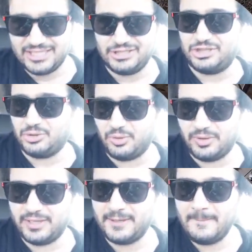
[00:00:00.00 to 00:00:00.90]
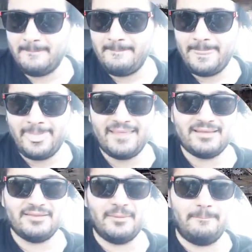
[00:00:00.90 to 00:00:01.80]
enjoy
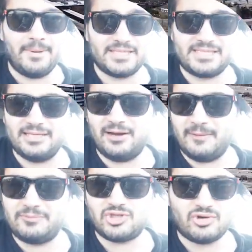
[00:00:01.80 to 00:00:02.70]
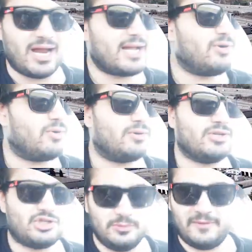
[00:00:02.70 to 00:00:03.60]
the busted up track or
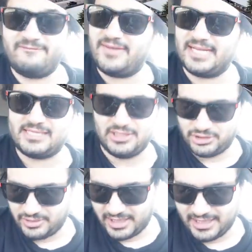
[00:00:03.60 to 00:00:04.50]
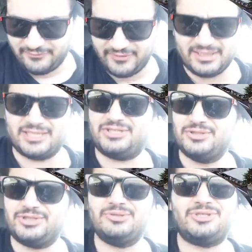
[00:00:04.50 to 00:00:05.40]
the super fancy track. I feel like
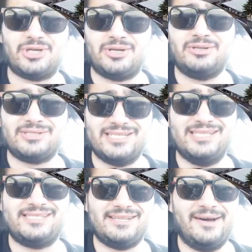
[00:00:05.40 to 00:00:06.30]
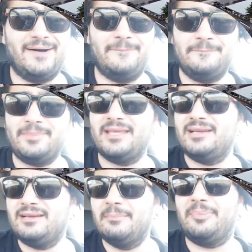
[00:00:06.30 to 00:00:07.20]
Choo-Choo Charles is uh
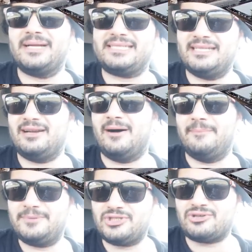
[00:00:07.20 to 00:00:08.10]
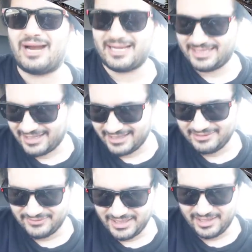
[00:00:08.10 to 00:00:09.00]
busted up track
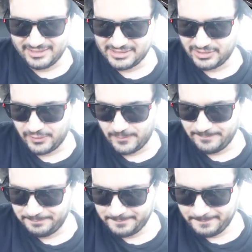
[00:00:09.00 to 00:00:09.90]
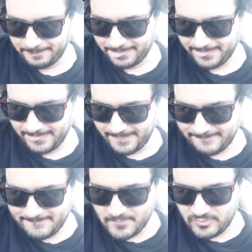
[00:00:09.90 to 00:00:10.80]
kind of guy, so
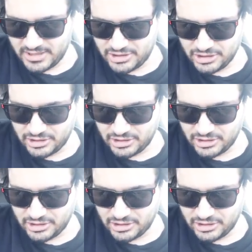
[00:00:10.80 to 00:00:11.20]
let's